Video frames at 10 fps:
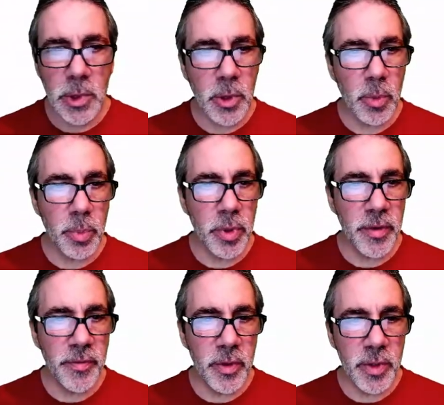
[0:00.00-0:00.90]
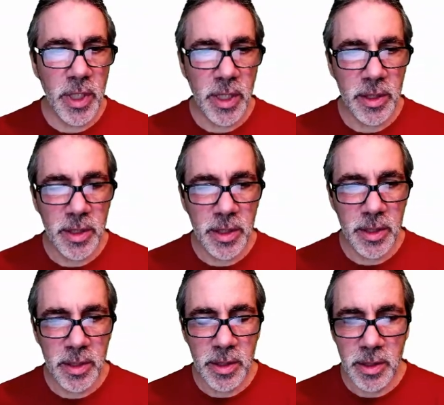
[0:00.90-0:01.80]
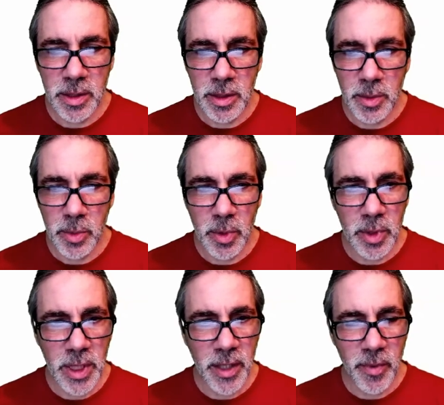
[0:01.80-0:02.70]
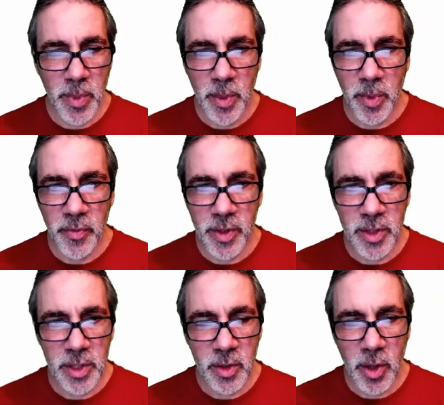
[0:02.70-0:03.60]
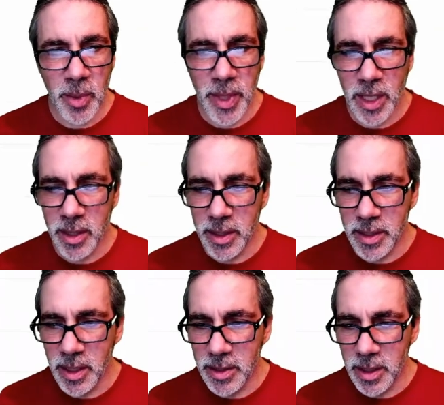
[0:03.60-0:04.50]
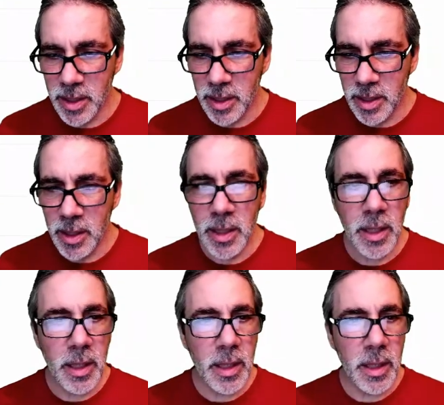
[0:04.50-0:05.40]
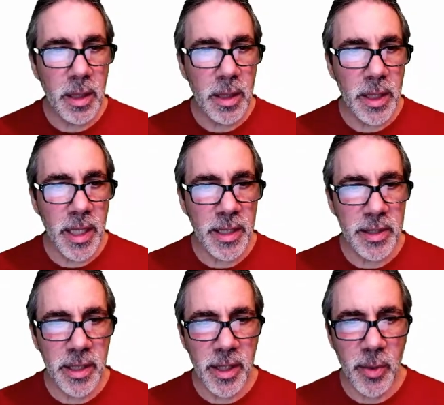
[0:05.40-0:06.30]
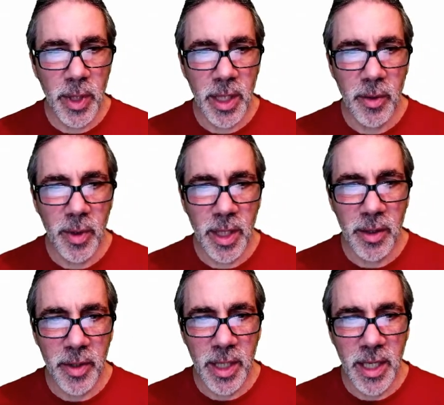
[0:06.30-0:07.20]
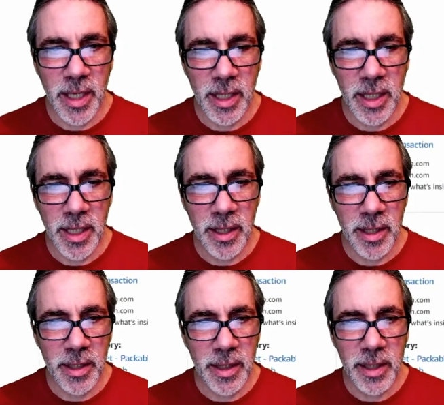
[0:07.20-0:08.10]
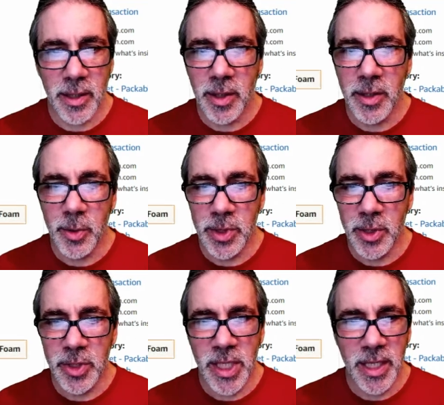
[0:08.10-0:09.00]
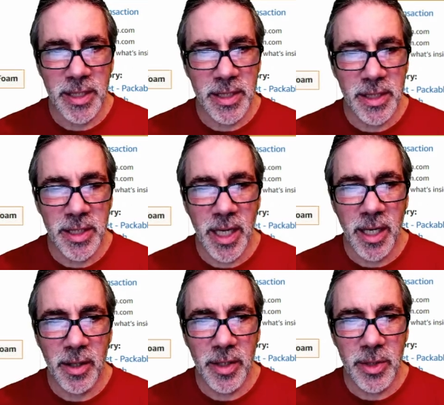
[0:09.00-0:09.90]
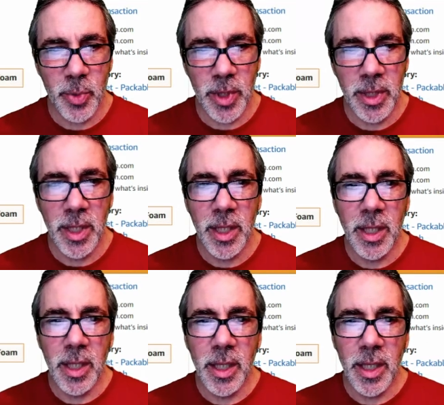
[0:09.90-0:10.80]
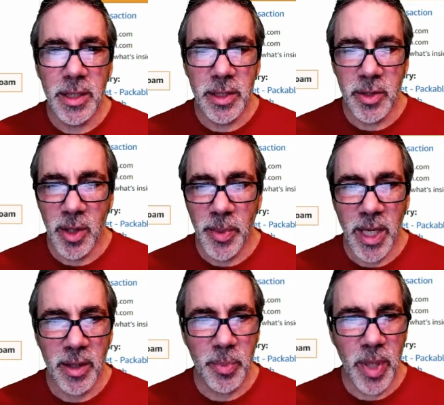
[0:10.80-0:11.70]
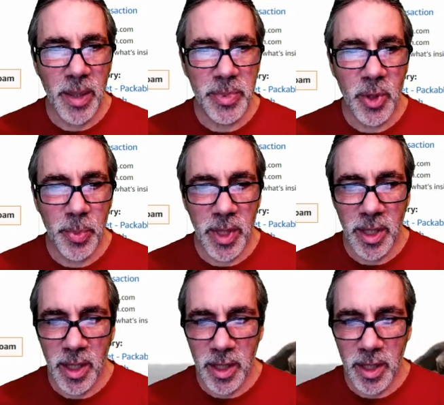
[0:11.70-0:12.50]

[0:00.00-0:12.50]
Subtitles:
Preview changes. Can't remember if this just automatically does it. Yeah, see, there we go. I don't think I had to click on anything. There was no settings to check on this one. It just automatically pops open on a new